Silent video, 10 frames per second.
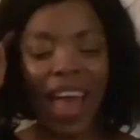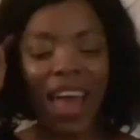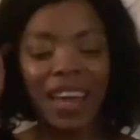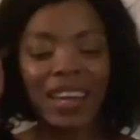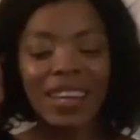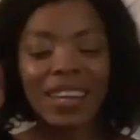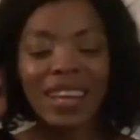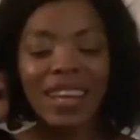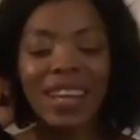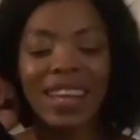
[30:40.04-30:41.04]
And
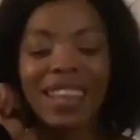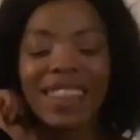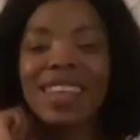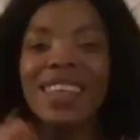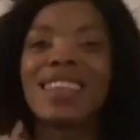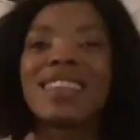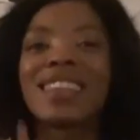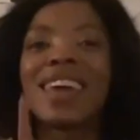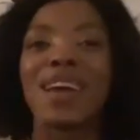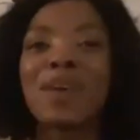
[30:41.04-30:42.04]
the
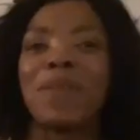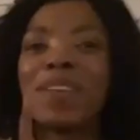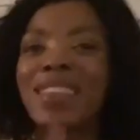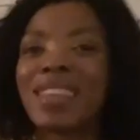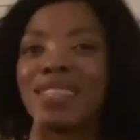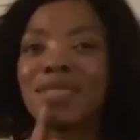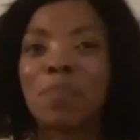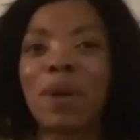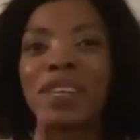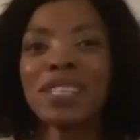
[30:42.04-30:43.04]
thing with
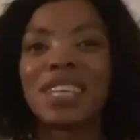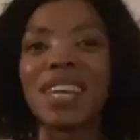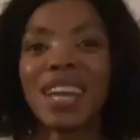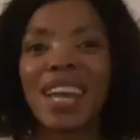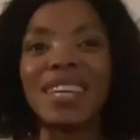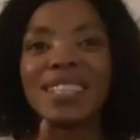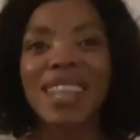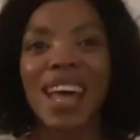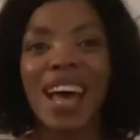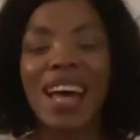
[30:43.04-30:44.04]
this person
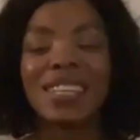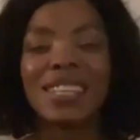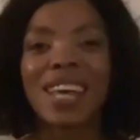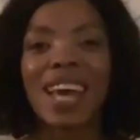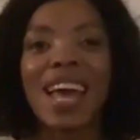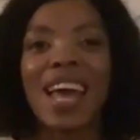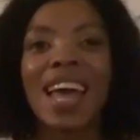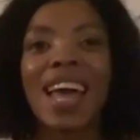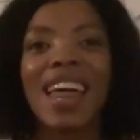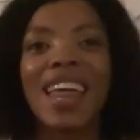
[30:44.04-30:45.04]
is that
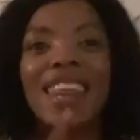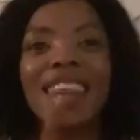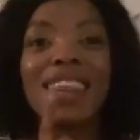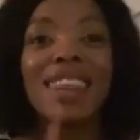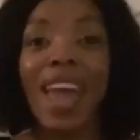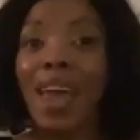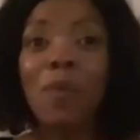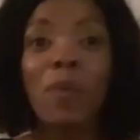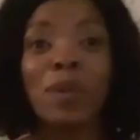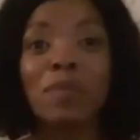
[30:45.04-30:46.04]

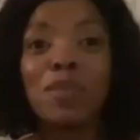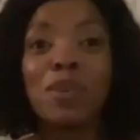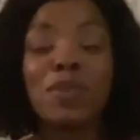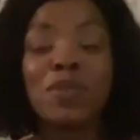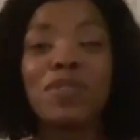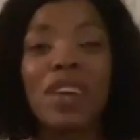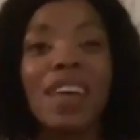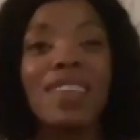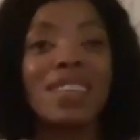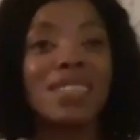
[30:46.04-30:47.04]
they will move
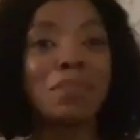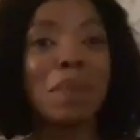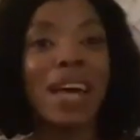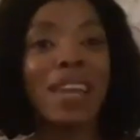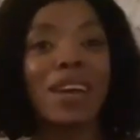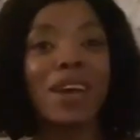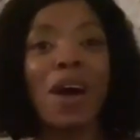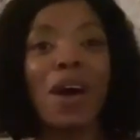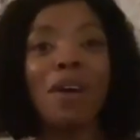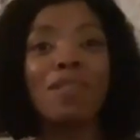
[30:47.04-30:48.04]
in this
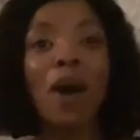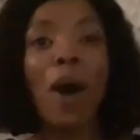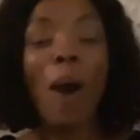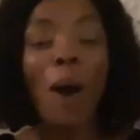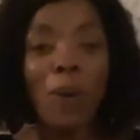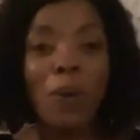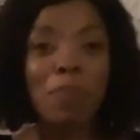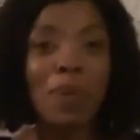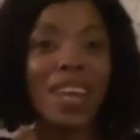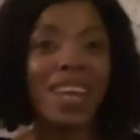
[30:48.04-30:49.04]
manner of
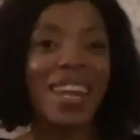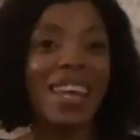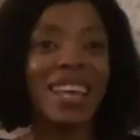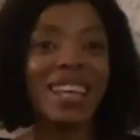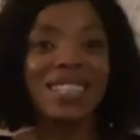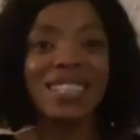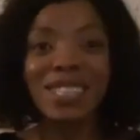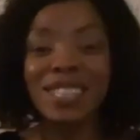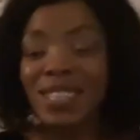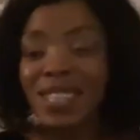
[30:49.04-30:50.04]
openness
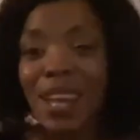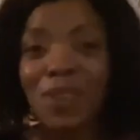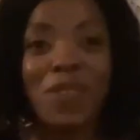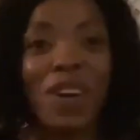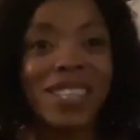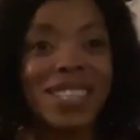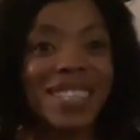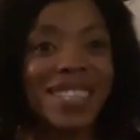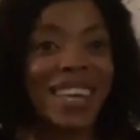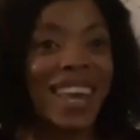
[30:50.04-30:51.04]
and
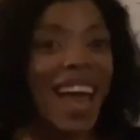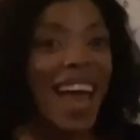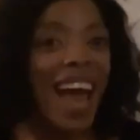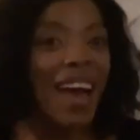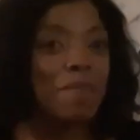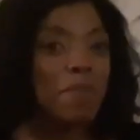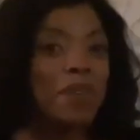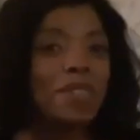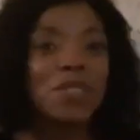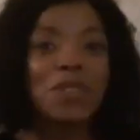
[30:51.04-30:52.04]
generosity and
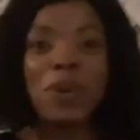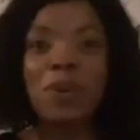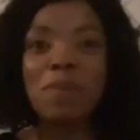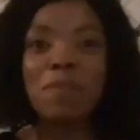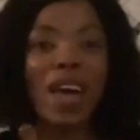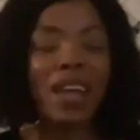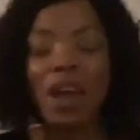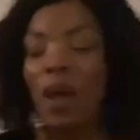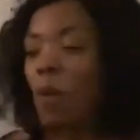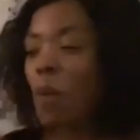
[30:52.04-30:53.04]
presume
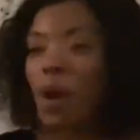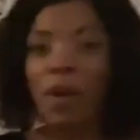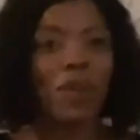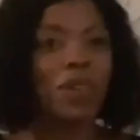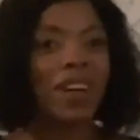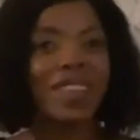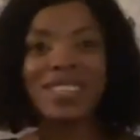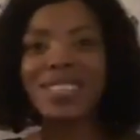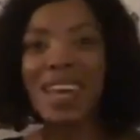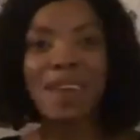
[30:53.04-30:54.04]
that we're all
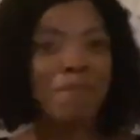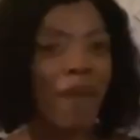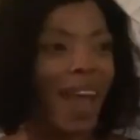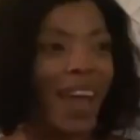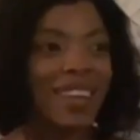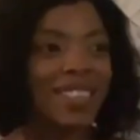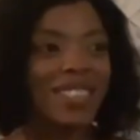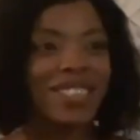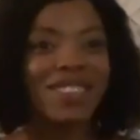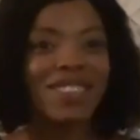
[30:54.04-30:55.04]
on the same
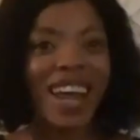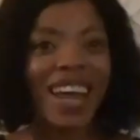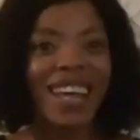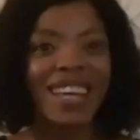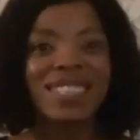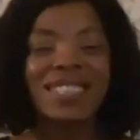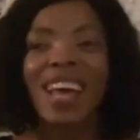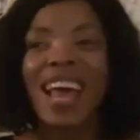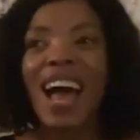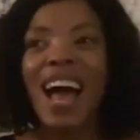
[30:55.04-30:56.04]
page, right?
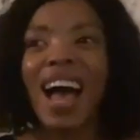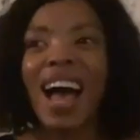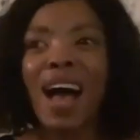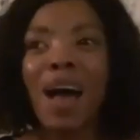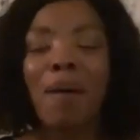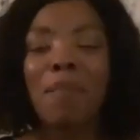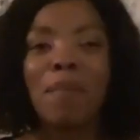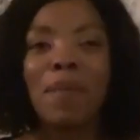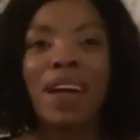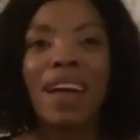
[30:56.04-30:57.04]

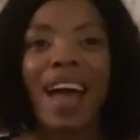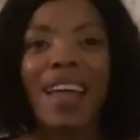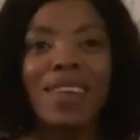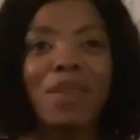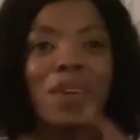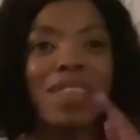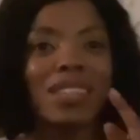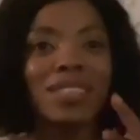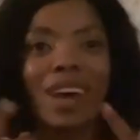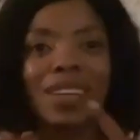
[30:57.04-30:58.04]
And then when
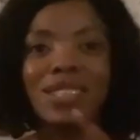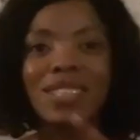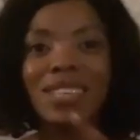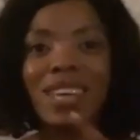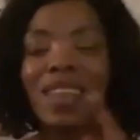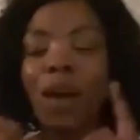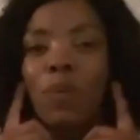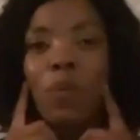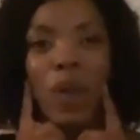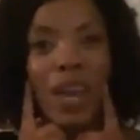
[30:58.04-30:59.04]
they start to see
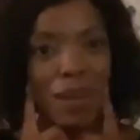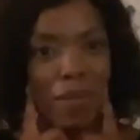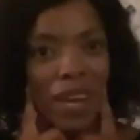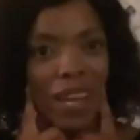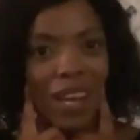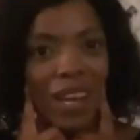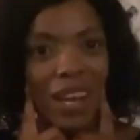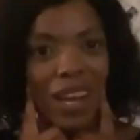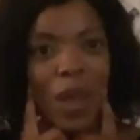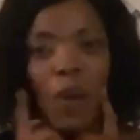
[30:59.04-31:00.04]
that, wait a minute,
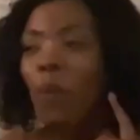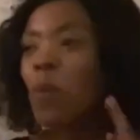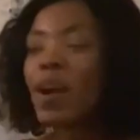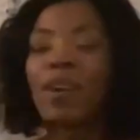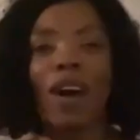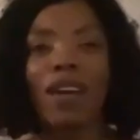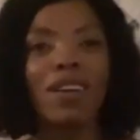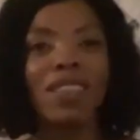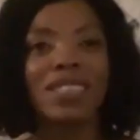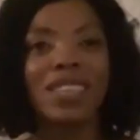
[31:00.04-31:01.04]
we're
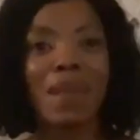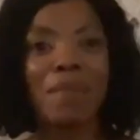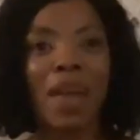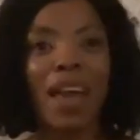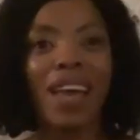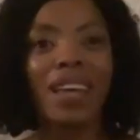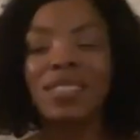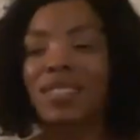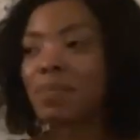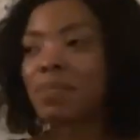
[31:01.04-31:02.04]
not on the same
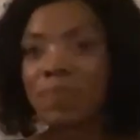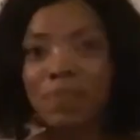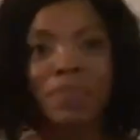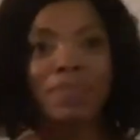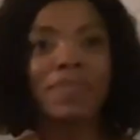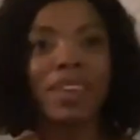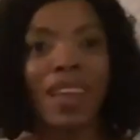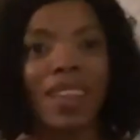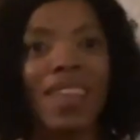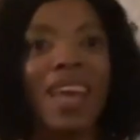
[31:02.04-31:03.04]
page,
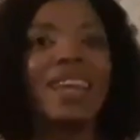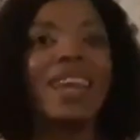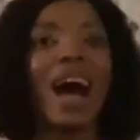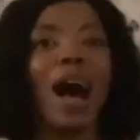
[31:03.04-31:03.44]
they